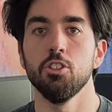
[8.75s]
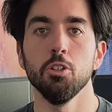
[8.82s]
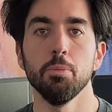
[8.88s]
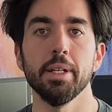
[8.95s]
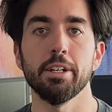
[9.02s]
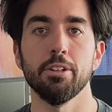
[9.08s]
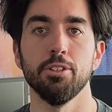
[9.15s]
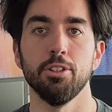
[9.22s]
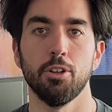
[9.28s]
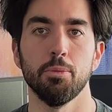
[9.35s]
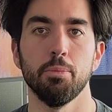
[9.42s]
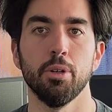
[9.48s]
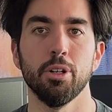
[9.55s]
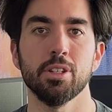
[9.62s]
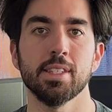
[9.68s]
Jupyter
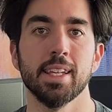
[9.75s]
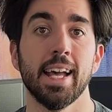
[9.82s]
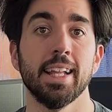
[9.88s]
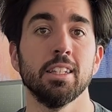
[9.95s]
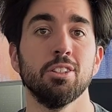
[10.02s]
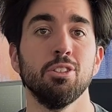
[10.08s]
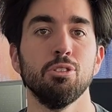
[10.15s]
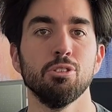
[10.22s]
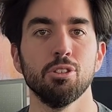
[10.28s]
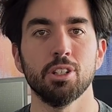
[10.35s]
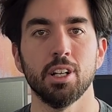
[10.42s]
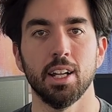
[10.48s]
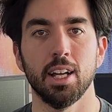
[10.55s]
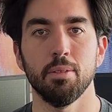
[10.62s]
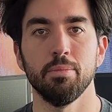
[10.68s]
Notebooks and Google
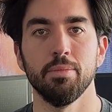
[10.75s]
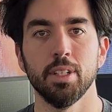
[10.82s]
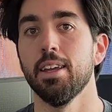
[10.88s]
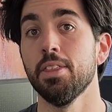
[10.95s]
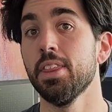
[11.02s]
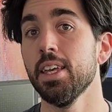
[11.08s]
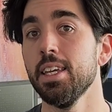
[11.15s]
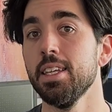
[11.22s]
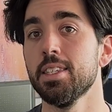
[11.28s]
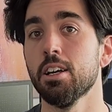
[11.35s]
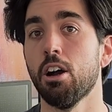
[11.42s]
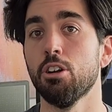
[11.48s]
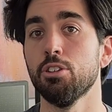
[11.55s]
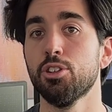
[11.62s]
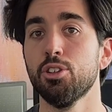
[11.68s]
Colab. These
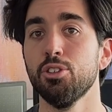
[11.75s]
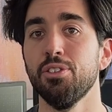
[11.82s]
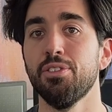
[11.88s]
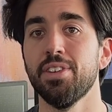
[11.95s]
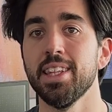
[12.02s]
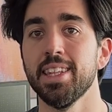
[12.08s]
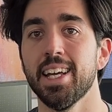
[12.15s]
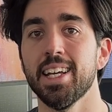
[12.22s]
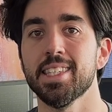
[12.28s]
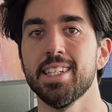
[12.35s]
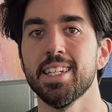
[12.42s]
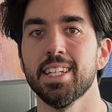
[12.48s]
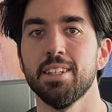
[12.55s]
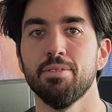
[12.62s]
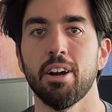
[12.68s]
are two
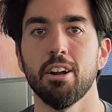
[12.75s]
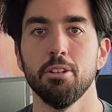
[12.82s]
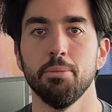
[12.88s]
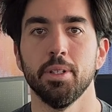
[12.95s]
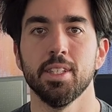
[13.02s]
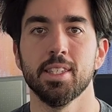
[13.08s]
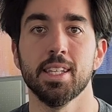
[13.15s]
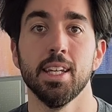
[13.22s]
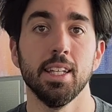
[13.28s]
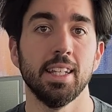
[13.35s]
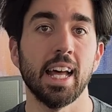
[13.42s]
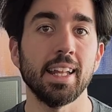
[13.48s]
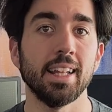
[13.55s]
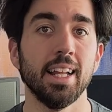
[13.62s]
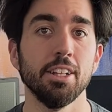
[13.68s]
fantastic environments
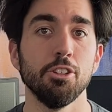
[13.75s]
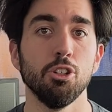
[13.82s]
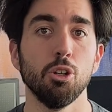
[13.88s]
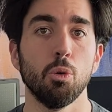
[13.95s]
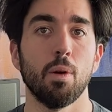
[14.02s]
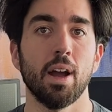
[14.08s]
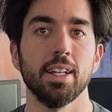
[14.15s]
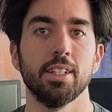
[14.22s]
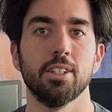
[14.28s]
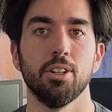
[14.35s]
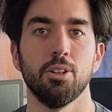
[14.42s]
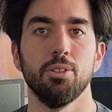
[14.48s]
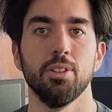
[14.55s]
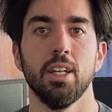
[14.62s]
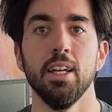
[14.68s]
that let you write
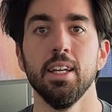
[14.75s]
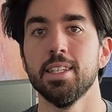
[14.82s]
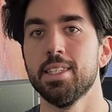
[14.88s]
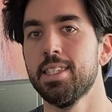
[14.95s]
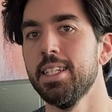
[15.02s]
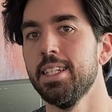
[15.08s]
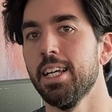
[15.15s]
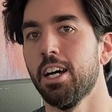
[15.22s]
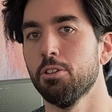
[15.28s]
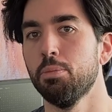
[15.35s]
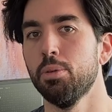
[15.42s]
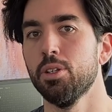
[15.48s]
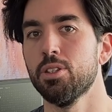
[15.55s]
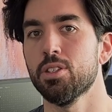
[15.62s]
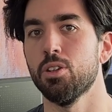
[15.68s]
code, see the
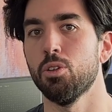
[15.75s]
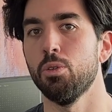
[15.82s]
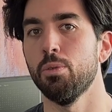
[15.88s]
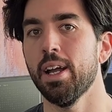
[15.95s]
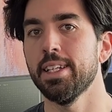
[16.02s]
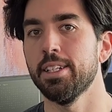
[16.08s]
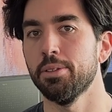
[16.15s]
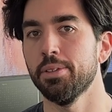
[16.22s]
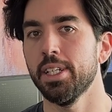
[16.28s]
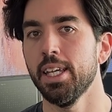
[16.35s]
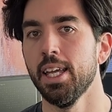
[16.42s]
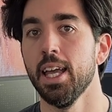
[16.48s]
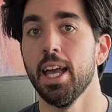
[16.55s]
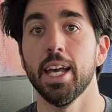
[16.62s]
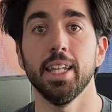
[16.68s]
outputs right
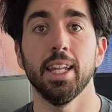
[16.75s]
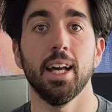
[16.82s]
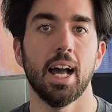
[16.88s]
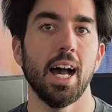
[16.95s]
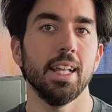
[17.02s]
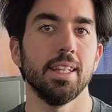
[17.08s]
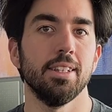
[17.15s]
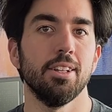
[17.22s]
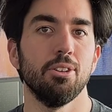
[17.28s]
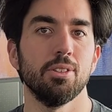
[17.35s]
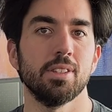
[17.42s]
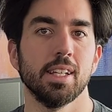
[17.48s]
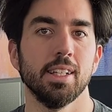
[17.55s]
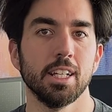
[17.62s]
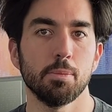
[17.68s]
away, and add
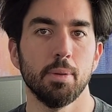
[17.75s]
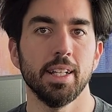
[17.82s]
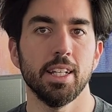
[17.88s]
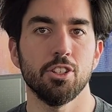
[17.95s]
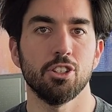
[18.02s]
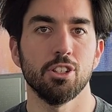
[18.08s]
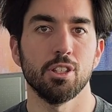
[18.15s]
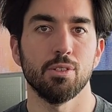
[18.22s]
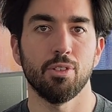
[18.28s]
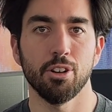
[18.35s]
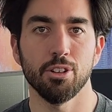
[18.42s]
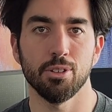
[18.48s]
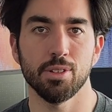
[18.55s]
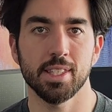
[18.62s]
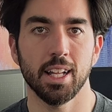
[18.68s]
notes and explanations for
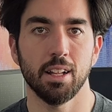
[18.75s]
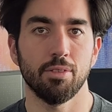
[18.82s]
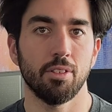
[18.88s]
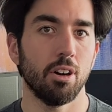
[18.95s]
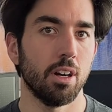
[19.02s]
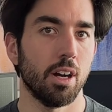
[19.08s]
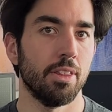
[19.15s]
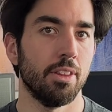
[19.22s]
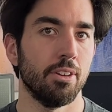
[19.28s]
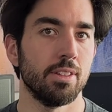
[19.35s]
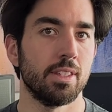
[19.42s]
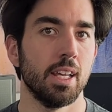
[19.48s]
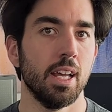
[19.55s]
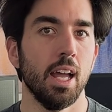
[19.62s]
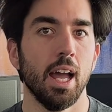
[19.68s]
yourself or
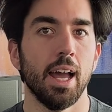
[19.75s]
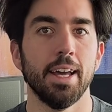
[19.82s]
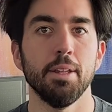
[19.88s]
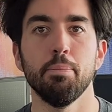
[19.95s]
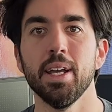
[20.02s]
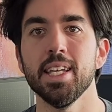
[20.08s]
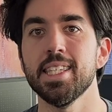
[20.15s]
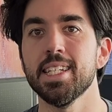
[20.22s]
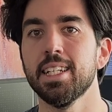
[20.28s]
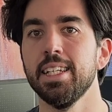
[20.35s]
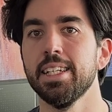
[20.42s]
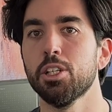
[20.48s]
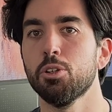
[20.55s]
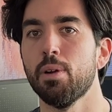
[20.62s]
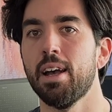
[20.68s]
others, and
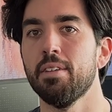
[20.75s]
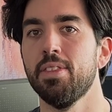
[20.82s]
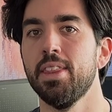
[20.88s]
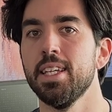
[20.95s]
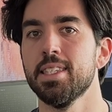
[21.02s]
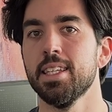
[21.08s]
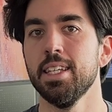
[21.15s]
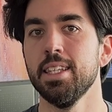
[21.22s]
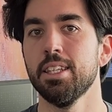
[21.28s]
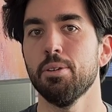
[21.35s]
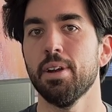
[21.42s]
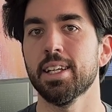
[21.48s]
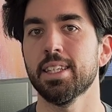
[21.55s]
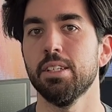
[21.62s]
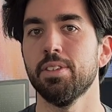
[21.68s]
basically craft these
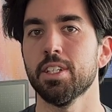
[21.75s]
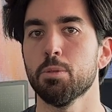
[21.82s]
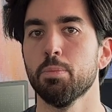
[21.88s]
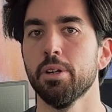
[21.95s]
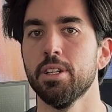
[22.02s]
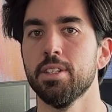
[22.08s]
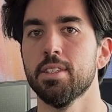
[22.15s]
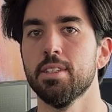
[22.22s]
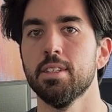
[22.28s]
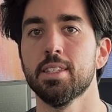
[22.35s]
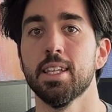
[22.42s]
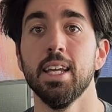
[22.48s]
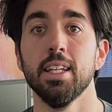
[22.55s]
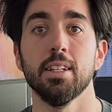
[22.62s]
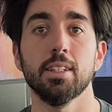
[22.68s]
interactive experiences
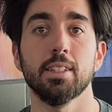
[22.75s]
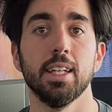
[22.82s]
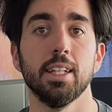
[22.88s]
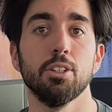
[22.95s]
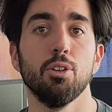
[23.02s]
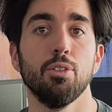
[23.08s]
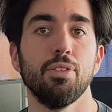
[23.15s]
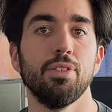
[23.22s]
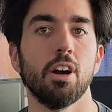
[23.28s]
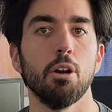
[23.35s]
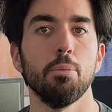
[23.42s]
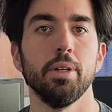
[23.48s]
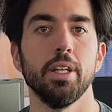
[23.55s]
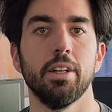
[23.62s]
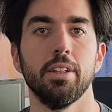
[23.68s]
that can go far
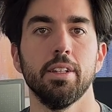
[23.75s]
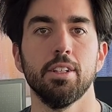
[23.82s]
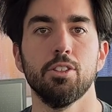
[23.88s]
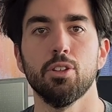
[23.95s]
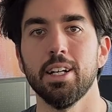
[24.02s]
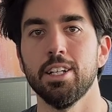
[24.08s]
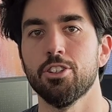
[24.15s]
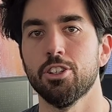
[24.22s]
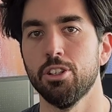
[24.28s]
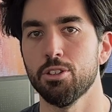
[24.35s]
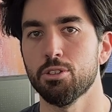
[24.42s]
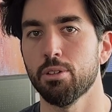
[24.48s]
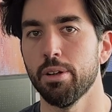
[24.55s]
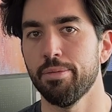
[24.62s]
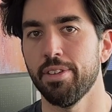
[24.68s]
beyond traditional
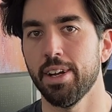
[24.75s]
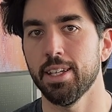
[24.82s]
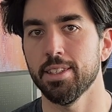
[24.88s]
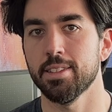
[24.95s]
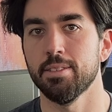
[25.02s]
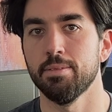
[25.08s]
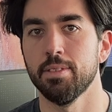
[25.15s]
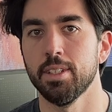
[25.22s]
script files.